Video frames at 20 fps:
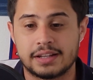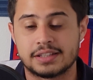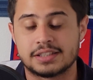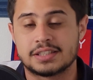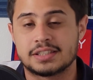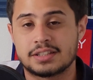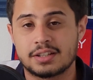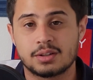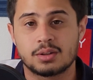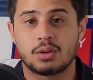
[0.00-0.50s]
It's
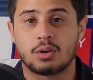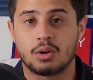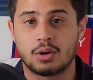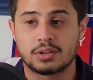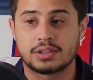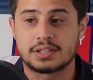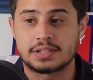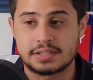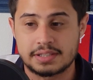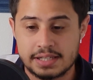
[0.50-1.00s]
still
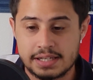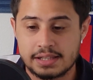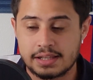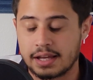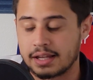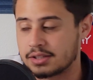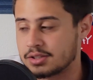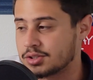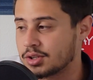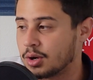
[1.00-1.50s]
hard to see
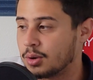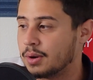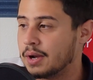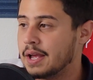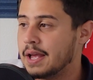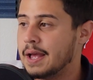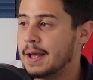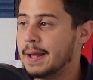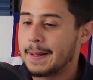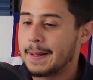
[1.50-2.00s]
that. So
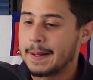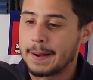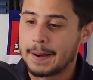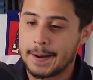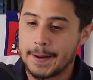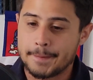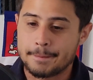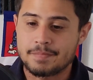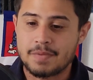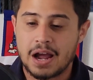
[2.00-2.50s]

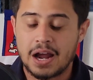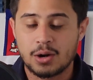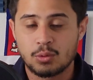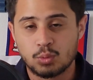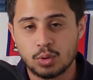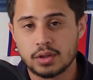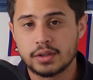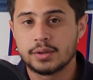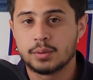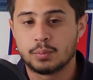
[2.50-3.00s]
um, I
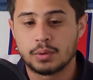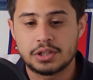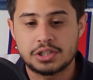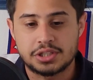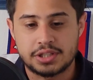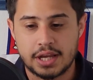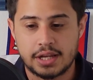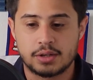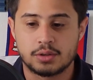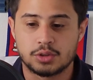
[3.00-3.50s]
really wish
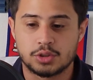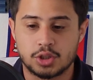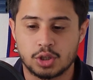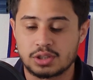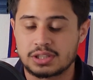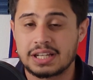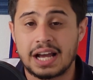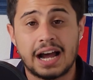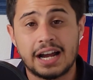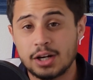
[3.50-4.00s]
Daniel
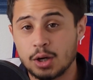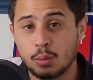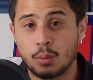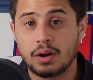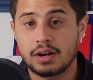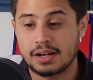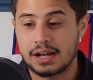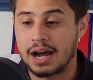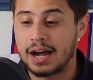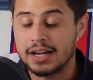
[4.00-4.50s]
Jones. Cause I don't
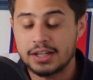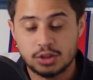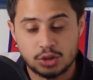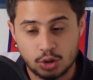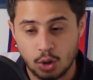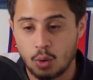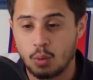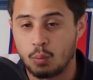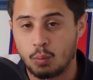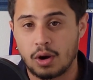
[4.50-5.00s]
want I
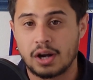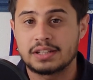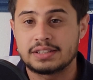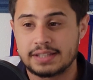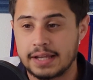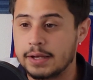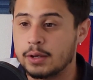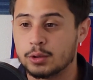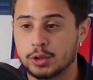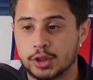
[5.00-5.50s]
don't want
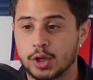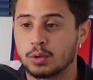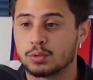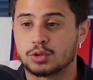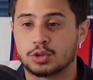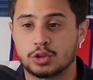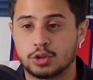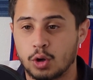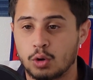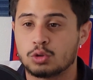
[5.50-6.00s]
Daniel
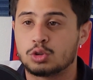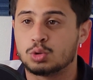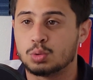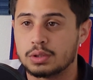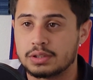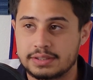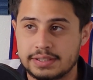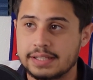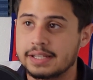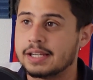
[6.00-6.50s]
Jones to go to
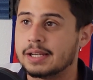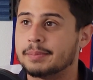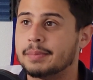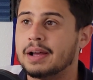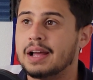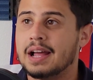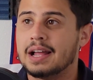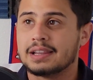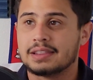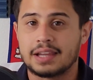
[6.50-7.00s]
a team
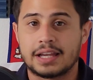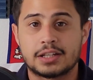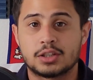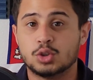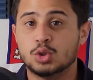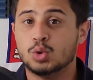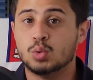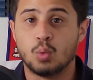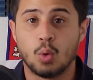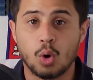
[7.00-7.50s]
like
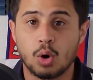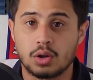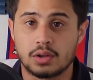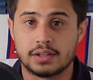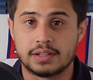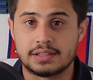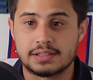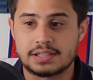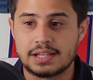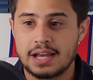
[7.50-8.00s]
New
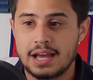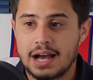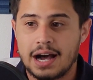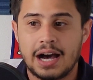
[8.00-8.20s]
Orleans.